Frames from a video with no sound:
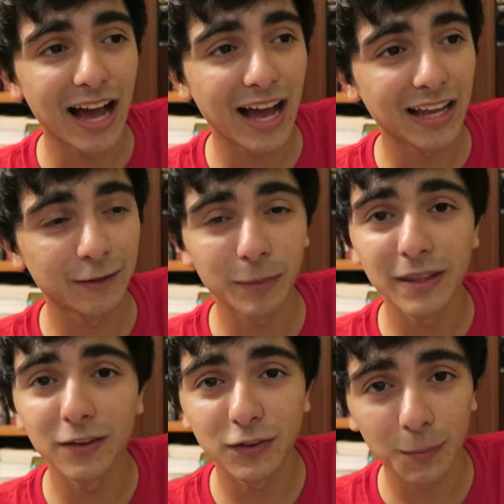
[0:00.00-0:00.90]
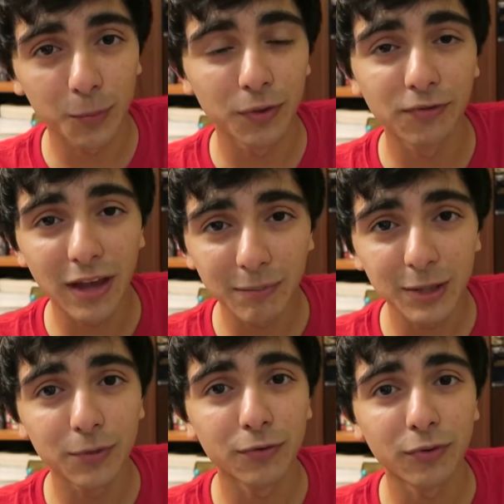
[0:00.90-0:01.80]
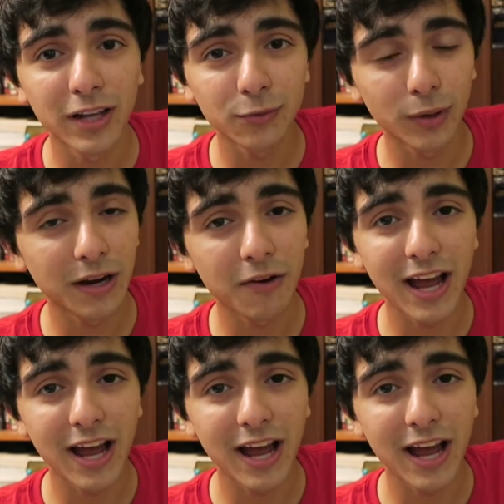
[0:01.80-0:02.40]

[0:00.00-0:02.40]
I spent the summer with family, with friends, whatever,